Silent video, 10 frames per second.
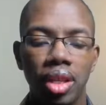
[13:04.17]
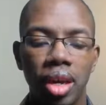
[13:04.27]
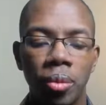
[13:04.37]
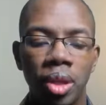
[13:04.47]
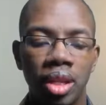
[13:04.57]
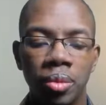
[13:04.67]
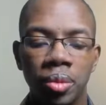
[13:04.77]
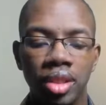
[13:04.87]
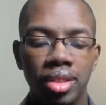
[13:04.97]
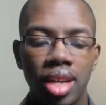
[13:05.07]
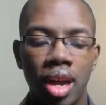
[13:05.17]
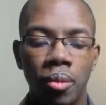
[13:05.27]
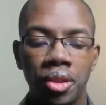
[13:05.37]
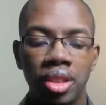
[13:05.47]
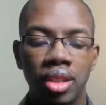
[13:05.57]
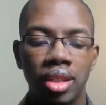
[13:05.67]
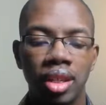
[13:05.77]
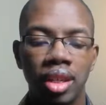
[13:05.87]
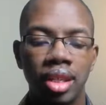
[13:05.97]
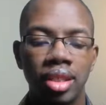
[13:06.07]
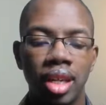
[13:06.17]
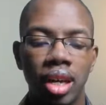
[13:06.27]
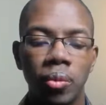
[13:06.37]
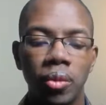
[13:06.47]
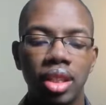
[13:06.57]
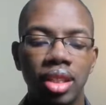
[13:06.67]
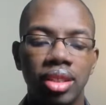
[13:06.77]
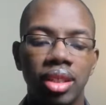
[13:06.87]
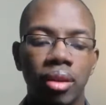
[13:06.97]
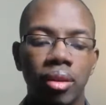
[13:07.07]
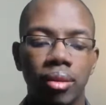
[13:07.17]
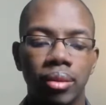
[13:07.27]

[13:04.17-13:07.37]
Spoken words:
that we can reestablish it anytime we need to.